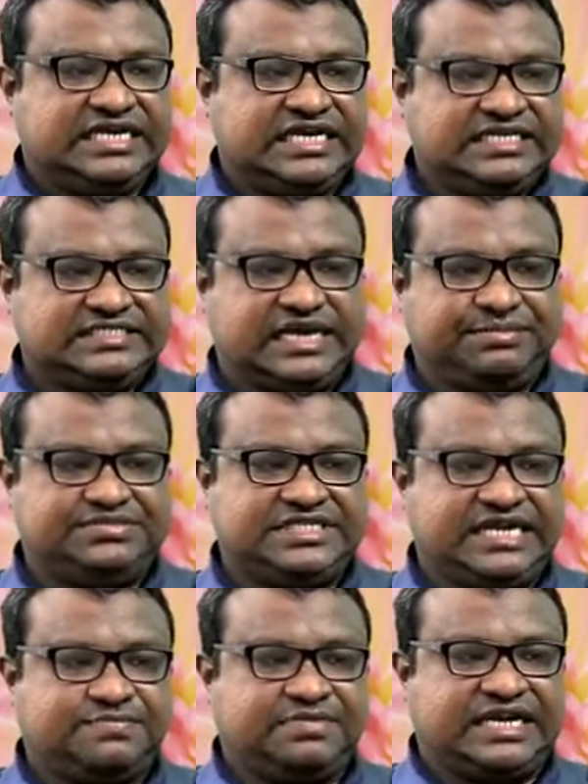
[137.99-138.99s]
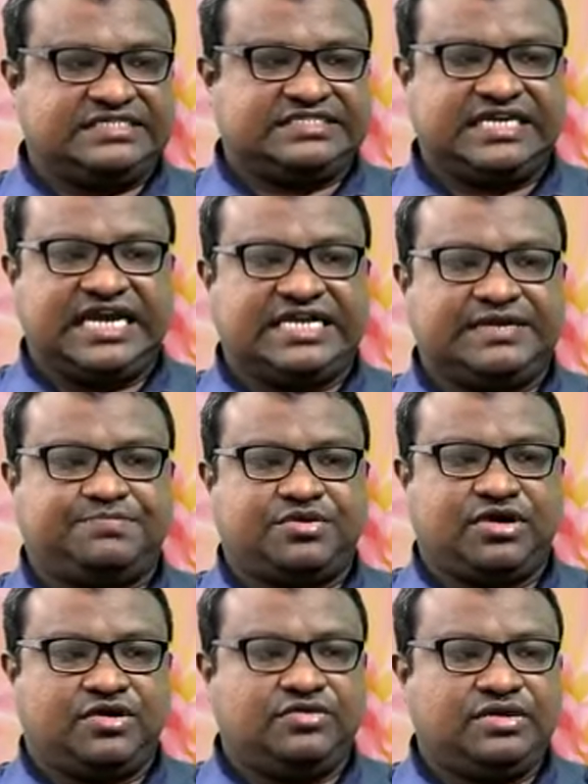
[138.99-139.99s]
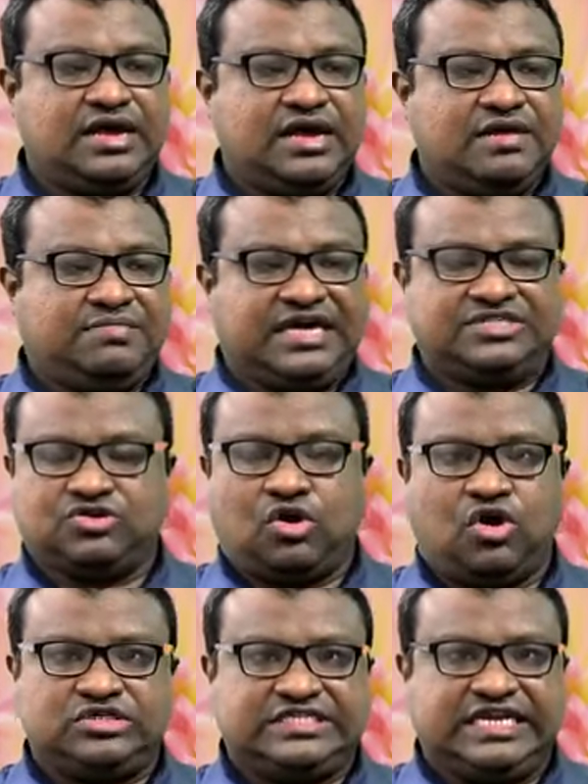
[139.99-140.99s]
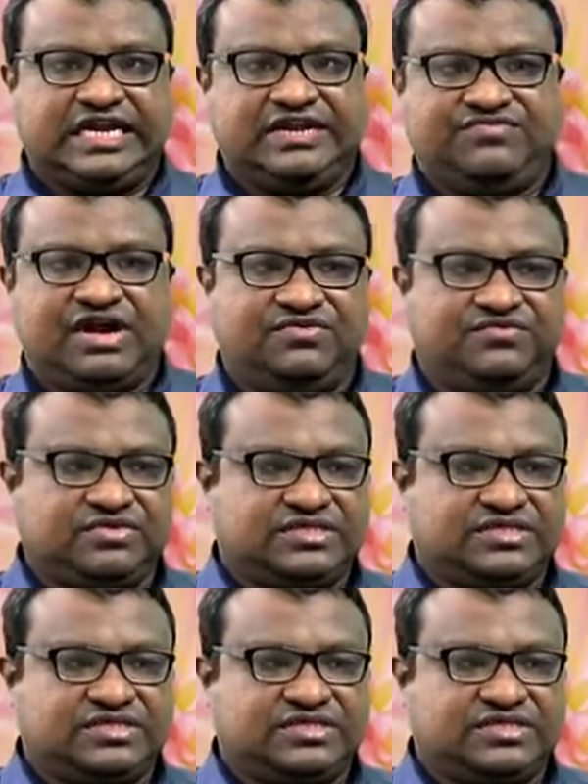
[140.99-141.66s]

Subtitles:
subject plus relative pronoun plus auxiliary verb.